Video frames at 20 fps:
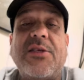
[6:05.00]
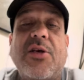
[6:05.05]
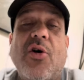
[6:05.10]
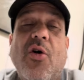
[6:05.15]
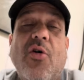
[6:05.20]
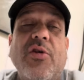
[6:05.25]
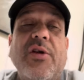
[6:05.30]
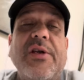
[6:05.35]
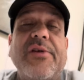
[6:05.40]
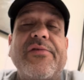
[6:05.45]
a
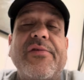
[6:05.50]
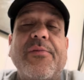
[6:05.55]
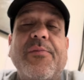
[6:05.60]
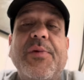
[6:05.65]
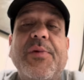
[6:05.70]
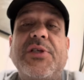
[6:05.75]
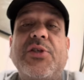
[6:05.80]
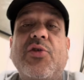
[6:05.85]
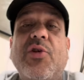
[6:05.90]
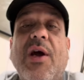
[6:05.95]
whole different
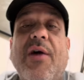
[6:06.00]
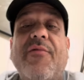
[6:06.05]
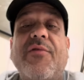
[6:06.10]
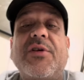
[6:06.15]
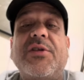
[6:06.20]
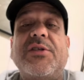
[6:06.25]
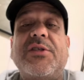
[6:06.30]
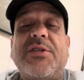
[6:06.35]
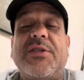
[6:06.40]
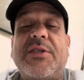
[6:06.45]
beast. You have a
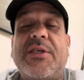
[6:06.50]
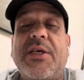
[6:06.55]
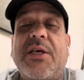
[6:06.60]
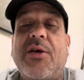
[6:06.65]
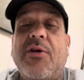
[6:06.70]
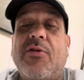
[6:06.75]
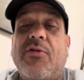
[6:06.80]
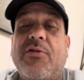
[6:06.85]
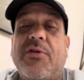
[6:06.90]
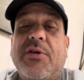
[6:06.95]

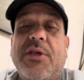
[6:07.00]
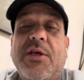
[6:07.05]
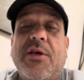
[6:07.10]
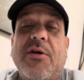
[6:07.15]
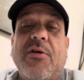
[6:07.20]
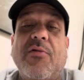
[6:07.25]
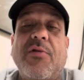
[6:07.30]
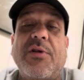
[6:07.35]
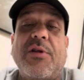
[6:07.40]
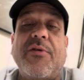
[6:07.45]
sealed
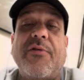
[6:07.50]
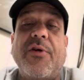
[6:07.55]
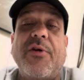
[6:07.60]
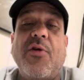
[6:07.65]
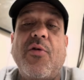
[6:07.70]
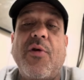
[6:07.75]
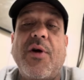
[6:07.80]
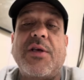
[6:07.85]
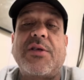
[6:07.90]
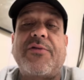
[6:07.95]
deal with the
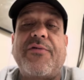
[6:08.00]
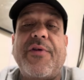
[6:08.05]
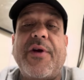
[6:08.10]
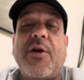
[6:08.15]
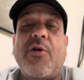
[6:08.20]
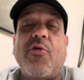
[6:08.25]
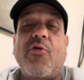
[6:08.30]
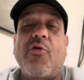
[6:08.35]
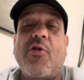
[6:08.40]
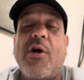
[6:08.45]
U.S.
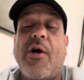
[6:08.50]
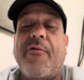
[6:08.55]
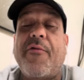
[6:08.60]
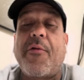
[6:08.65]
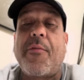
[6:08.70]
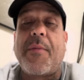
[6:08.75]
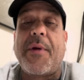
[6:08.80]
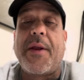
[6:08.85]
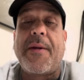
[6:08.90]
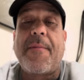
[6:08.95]
federal
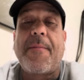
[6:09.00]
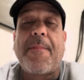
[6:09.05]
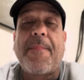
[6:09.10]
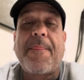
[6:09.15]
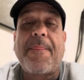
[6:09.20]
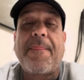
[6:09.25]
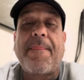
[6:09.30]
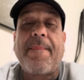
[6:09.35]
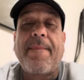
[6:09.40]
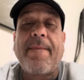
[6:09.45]
government.
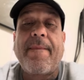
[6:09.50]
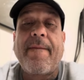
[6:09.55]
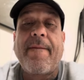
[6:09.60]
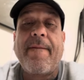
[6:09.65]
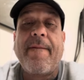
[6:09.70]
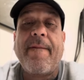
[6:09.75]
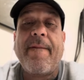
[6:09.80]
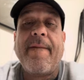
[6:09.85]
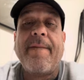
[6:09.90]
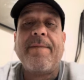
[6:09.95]

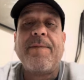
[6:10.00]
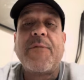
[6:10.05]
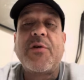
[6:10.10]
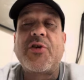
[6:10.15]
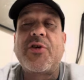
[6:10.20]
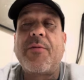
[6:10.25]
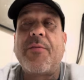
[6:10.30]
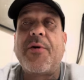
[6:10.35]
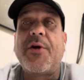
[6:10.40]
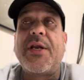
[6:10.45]

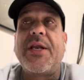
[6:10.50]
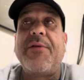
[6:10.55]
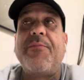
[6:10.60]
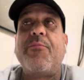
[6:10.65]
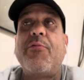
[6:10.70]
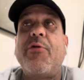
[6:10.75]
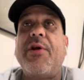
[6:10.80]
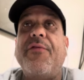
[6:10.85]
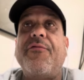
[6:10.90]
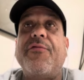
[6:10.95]
Some are
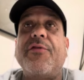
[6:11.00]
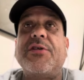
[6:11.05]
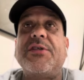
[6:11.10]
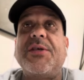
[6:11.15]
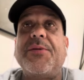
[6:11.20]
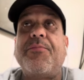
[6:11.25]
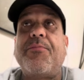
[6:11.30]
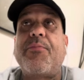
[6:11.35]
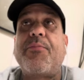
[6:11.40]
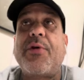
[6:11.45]
debriefers
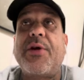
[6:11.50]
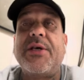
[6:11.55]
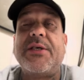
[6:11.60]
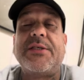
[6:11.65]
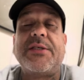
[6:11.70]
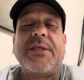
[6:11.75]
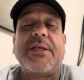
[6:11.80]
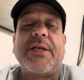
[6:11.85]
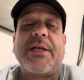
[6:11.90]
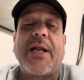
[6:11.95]
in
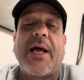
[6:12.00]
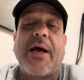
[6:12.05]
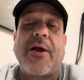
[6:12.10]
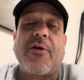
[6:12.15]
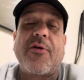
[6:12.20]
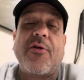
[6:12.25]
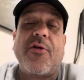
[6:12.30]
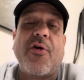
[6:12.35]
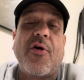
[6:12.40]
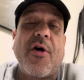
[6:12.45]
prison, and I
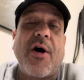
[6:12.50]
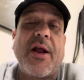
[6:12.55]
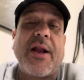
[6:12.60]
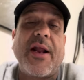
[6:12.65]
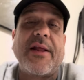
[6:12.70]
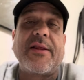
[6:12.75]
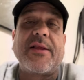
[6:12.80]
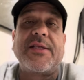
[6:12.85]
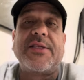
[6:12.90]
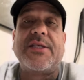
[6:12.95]
don't know, I'd
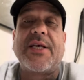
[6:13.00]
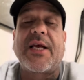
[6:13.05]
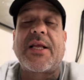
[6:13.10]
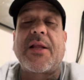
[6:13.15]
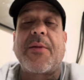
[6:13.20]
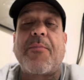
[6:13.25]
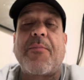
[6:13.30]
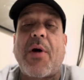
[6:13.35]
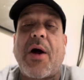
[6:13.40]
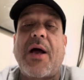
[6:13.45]
have to check
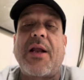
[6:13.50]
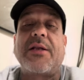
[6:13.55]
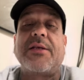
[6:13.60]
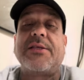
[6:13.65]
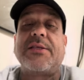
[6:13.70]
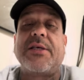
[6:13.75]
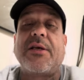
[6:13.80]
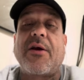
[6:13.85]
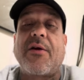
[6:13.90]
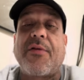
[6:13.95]
the
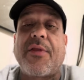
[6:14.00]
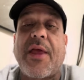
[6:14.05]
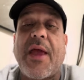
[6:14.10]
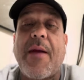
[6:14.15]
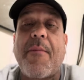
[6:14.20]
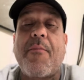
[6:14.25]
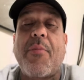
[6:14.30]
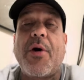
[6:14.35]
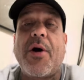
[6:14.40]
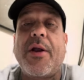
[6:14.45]
policy on
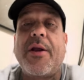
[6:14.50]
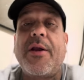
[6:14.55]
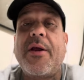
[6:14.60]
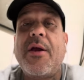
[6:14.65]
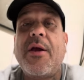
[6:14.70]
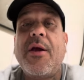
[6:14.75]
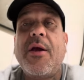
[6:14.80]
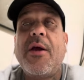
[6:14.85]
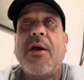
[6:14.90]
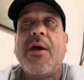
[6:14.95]
that, but
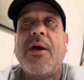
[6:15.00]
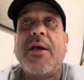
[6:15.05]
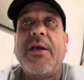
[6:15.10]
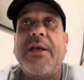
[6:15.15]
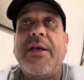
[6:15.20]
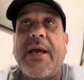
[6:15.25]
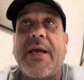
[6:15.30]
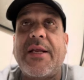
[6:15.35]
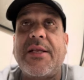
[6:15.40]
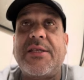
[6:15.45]

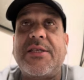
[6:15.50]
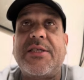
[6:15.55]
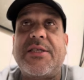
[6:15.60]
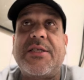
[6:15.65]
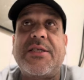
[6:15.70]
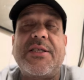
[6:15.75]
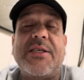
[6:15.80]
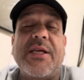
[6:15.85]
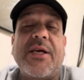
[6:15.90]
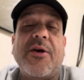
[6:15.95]
yet and
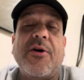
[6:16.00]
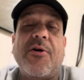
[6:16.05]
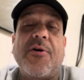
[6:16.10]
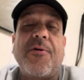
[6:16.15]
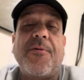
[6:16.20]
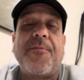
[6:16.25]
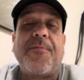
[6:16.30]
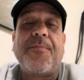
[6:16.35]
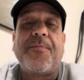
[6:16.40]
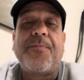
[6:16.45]
still,